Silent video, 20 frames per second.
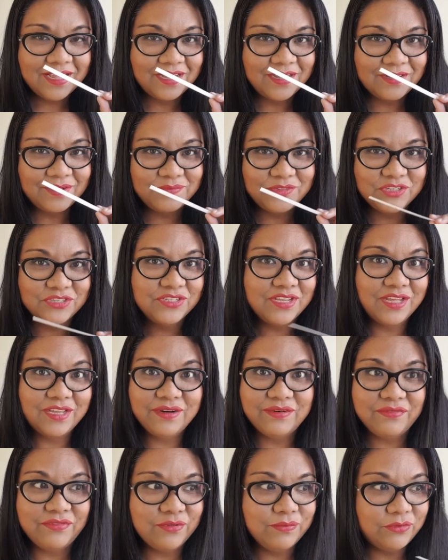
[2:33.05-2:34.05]
um, just
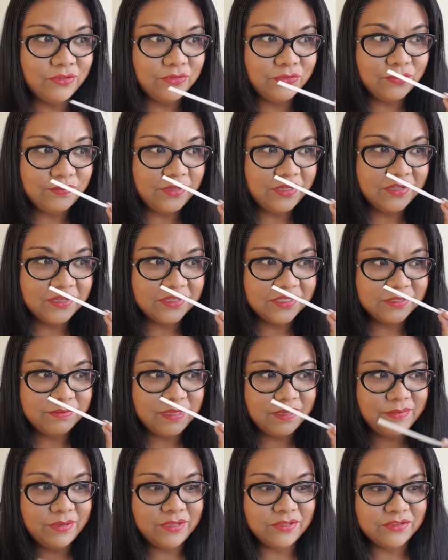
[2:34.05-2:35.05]
out of the blue
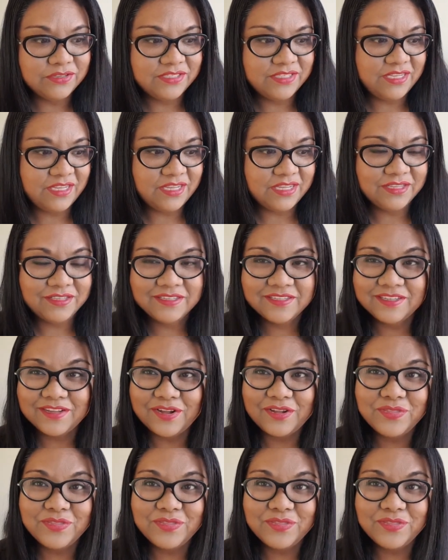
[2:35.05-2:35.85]
because maybe he'll see it